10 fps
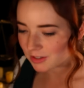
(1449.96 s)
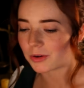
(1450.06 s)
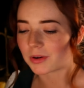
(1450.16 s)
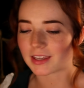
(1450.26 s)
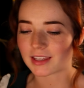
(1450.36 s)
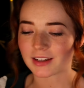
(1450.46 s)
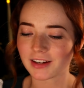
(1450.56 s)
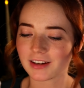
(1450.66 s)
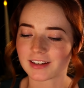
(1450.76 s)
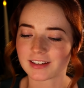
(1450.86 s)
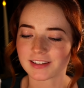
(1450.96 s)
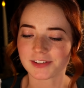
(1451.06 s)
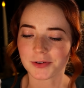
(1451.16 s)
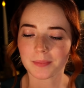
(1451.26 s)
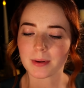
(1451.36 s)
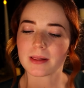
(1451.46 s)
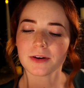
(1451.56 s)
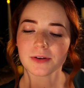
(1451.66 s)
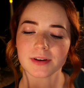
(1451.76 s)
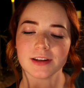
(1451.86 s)
So here is your
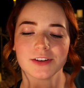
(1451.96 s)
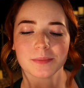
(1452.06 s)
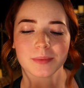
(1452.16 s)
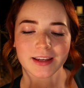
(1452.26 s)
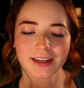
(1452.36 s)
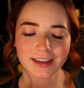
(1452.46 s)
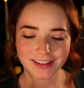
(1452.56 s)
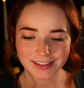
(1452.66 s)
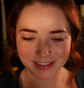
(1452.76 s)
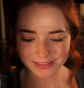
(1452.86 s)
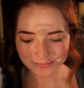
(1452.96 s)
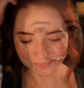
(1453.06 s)
pillow and your blanket.